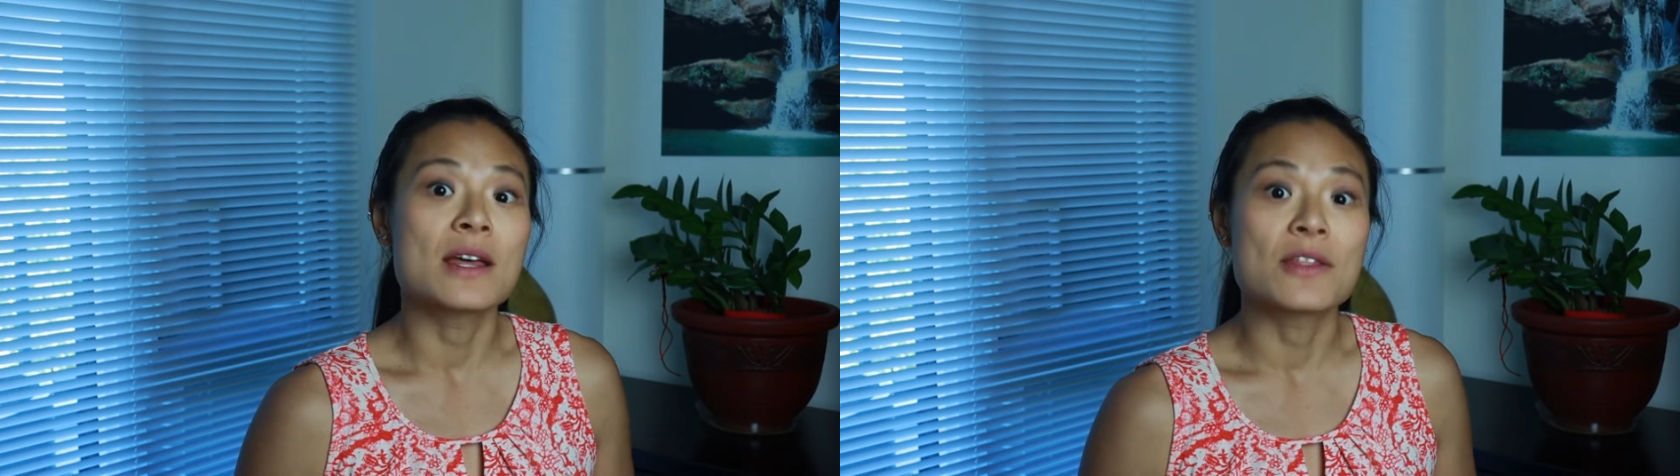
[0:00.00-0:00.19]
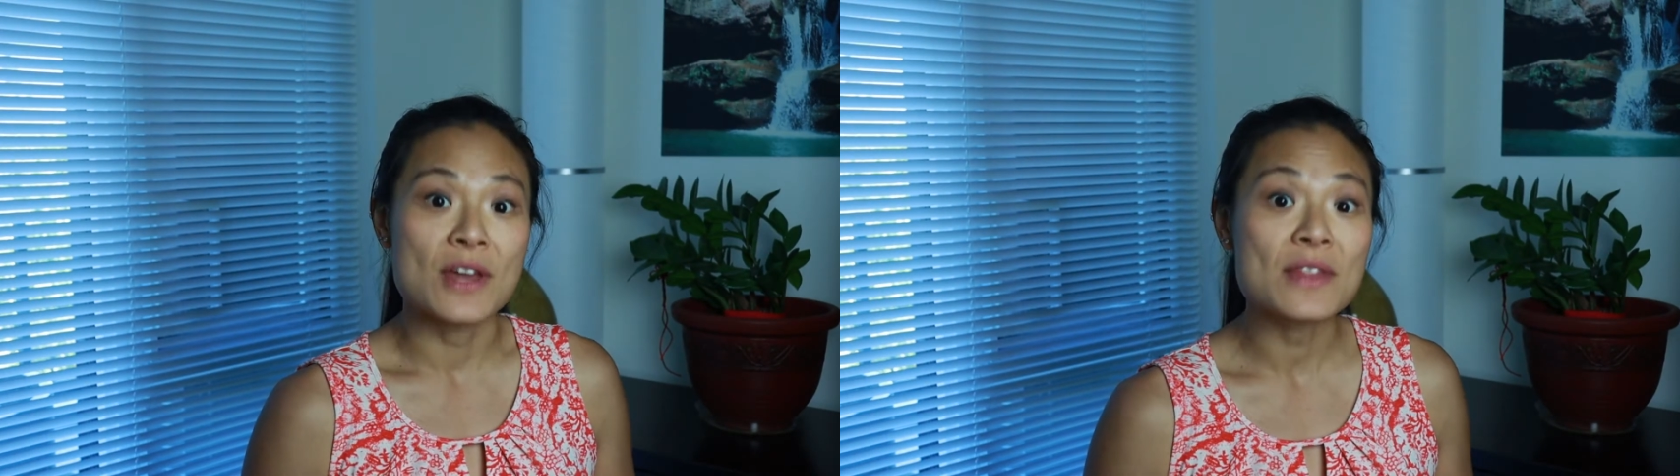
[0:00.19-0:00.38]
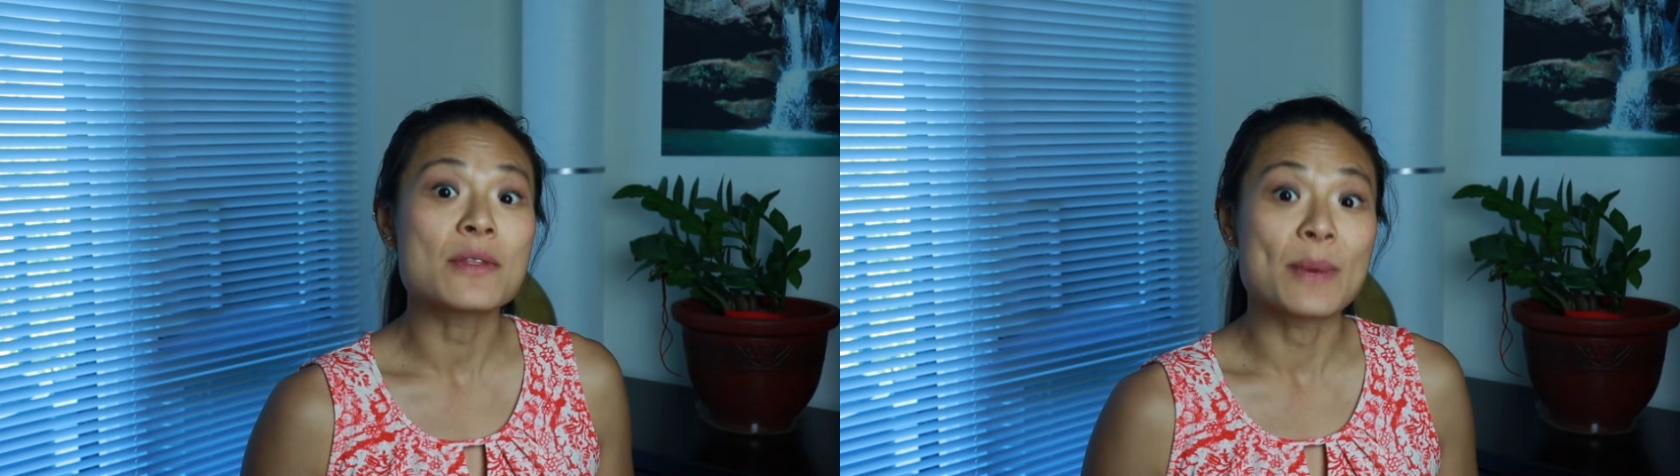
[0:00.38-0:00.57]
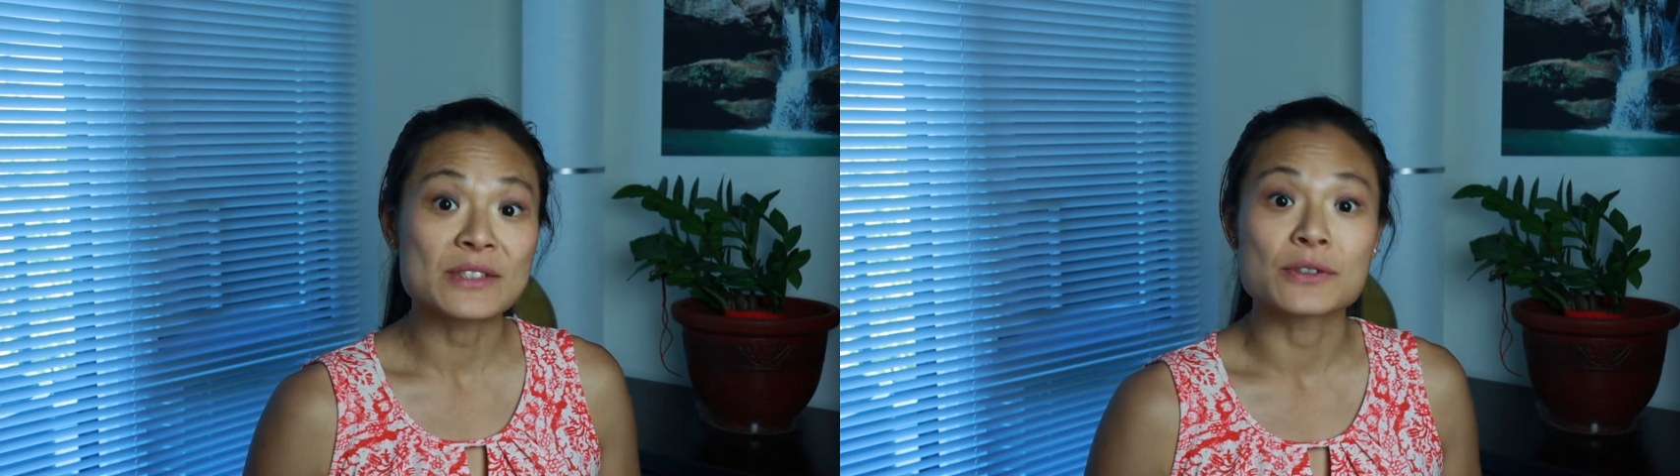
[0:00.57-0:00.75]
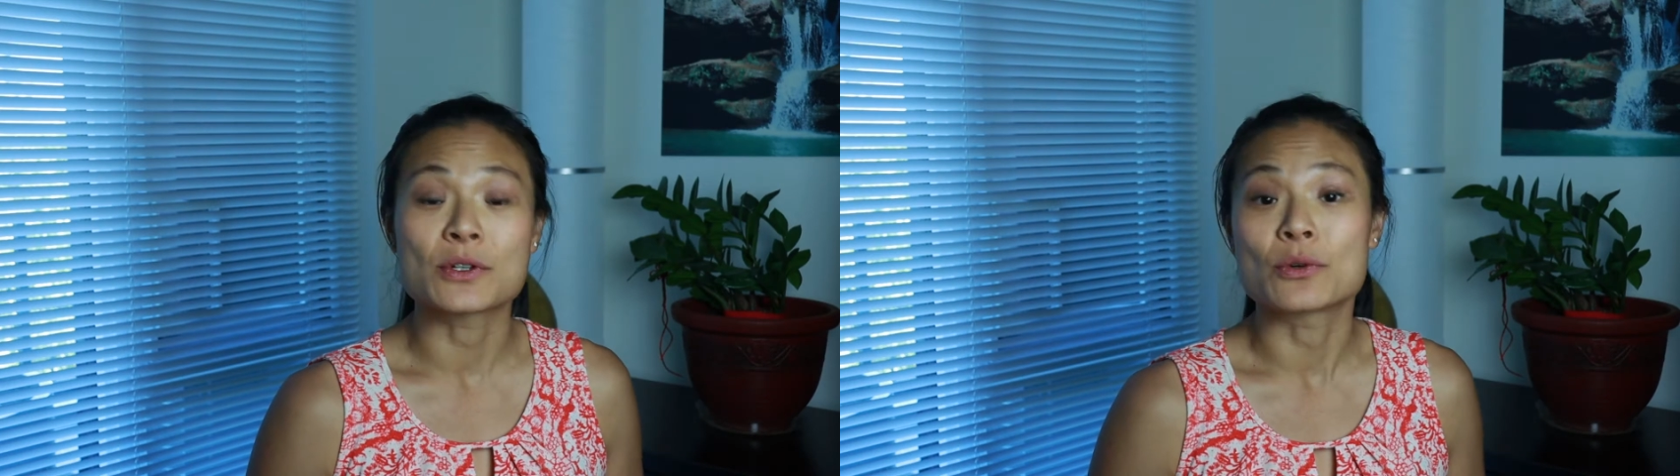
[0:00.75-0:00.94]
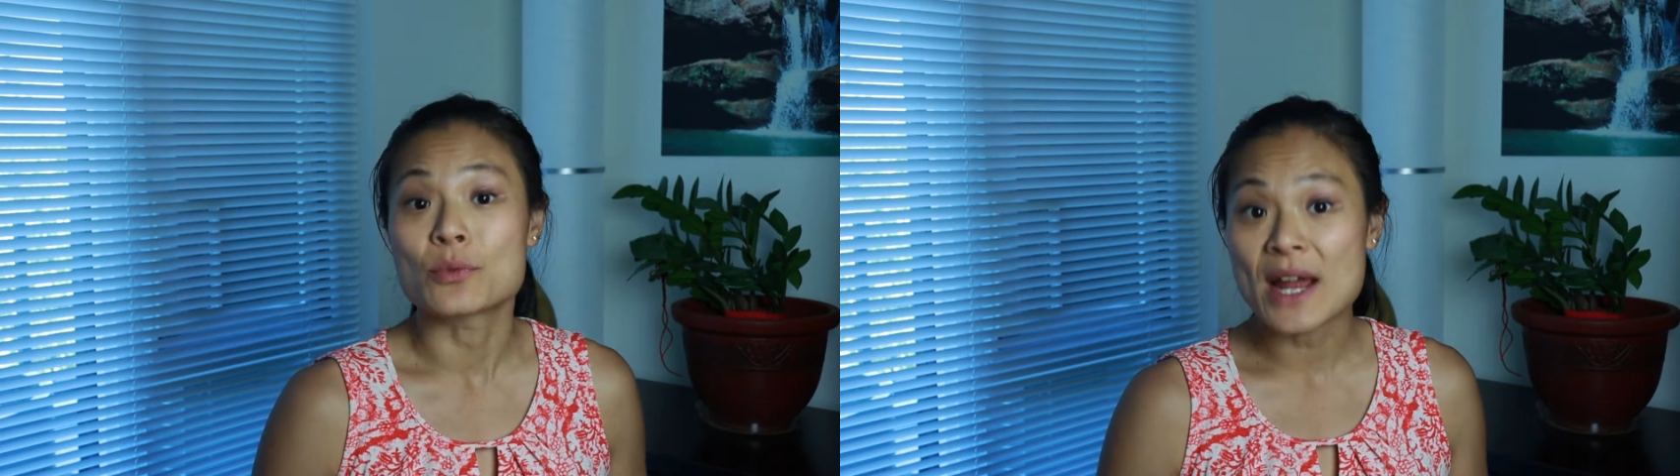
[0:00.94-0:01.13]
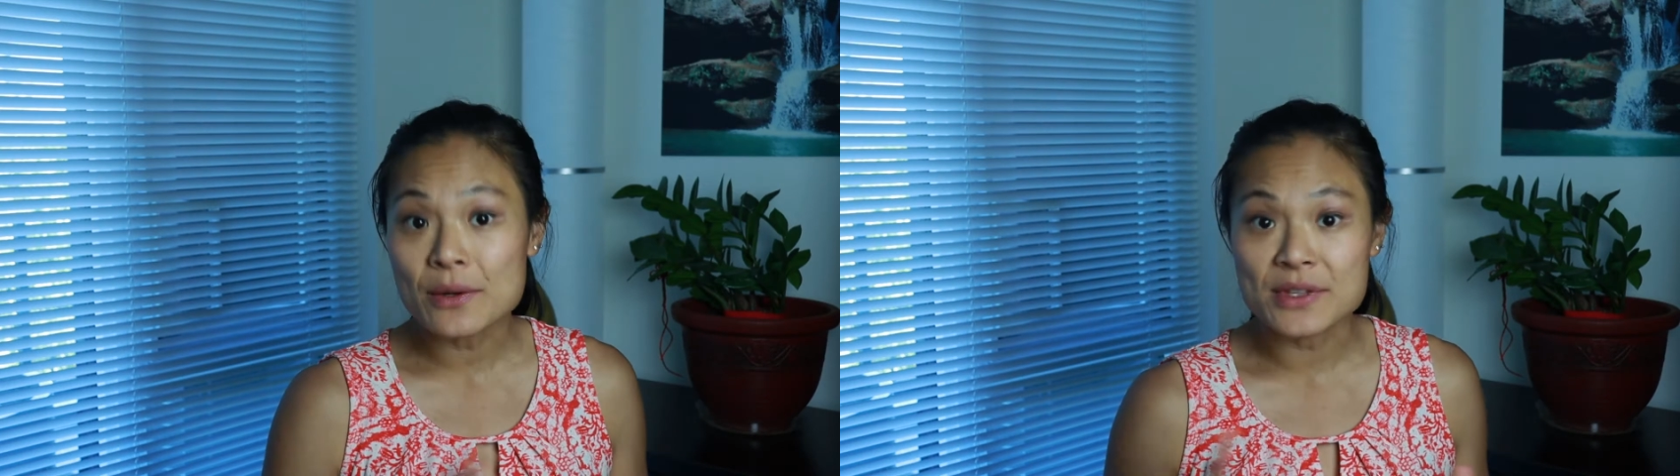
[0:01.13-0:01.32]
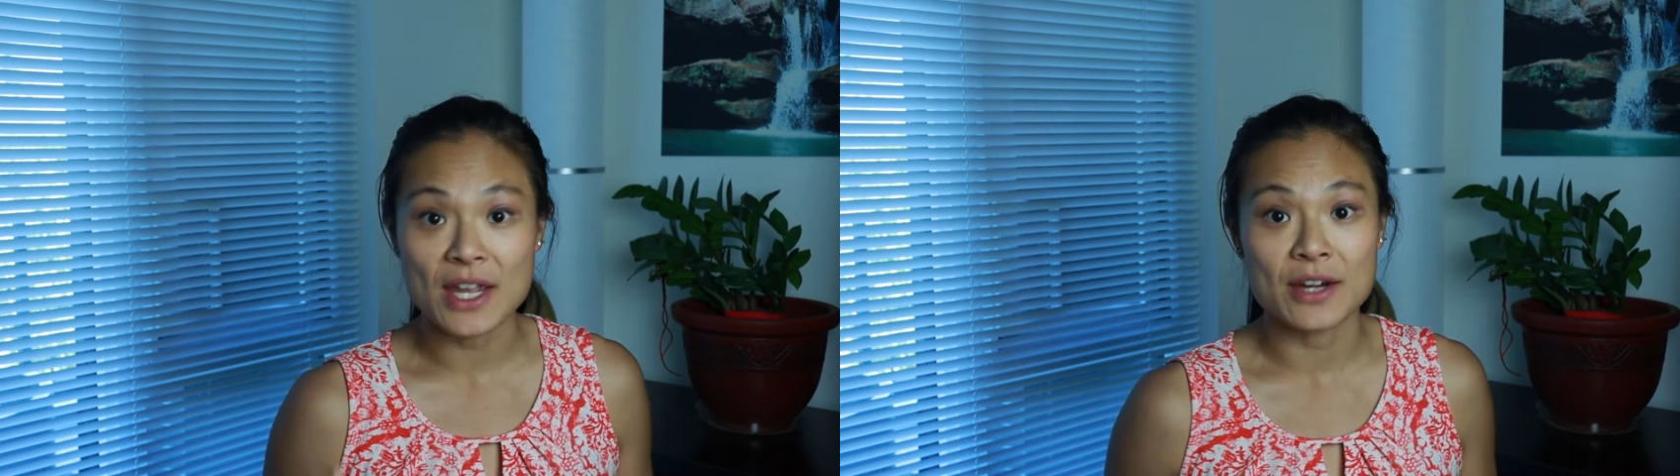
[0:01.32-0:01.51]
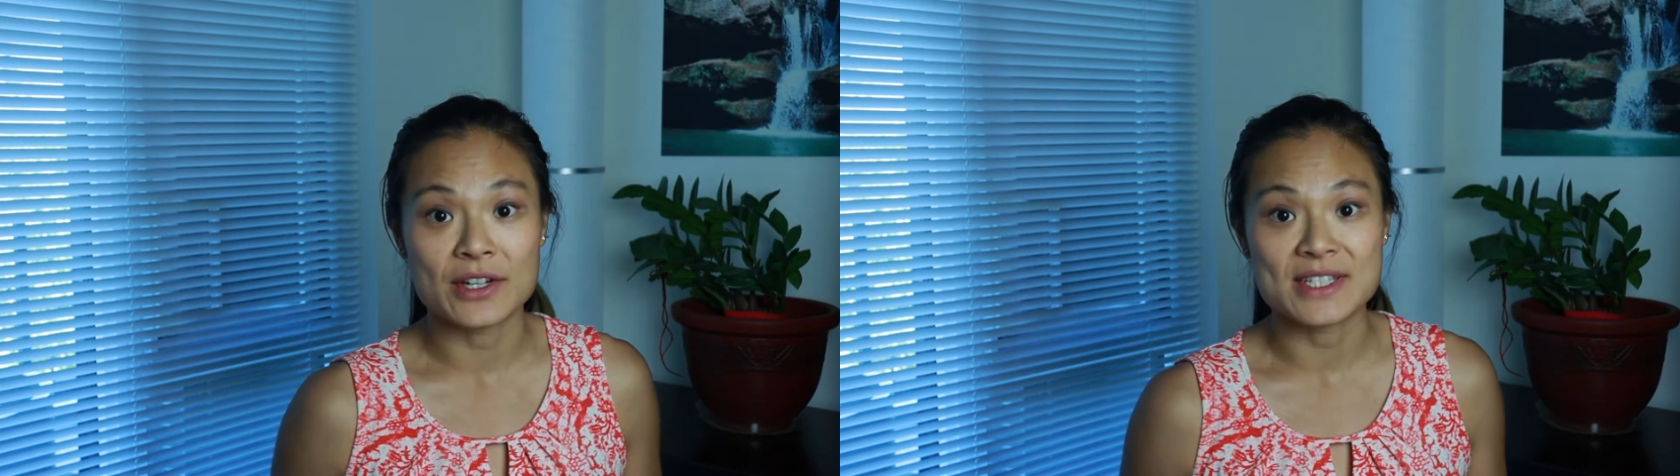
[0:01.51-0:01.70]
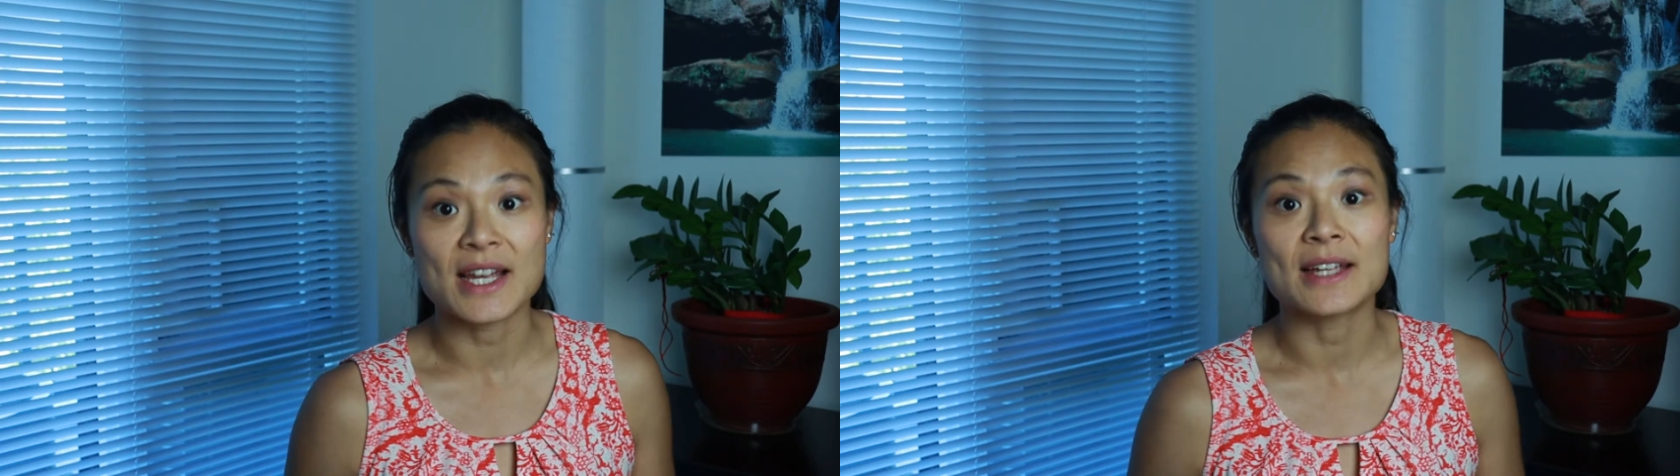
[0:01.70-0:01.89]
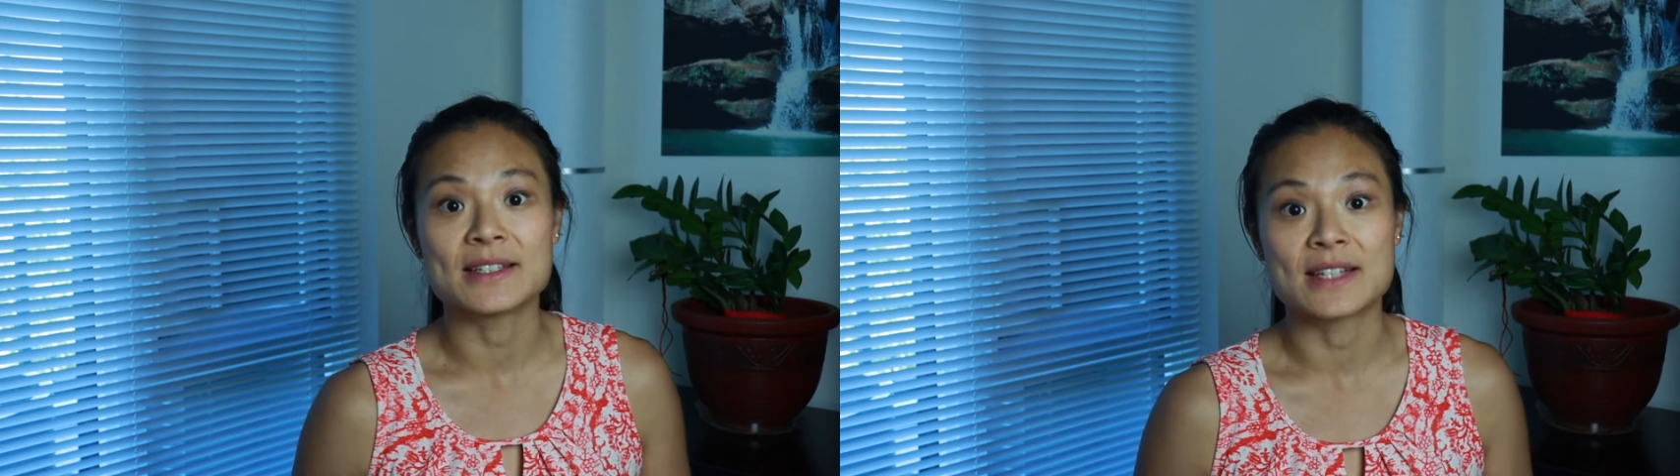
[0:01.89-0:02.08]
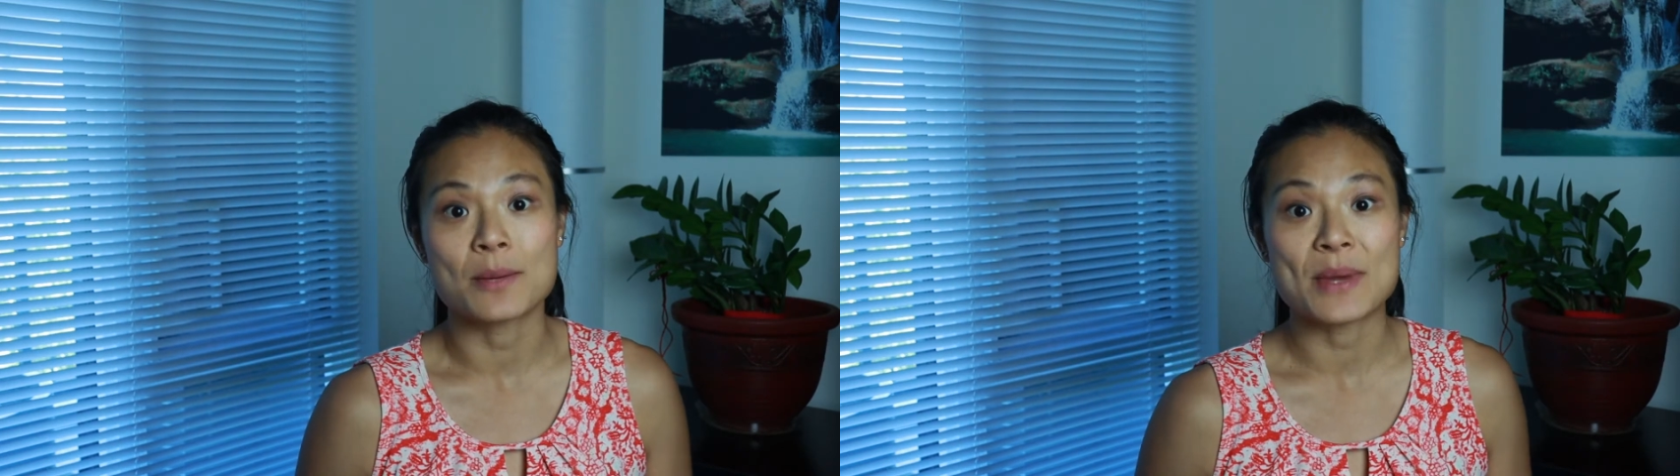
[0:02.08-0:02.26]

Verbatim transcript: Then the muscles around the area tighten up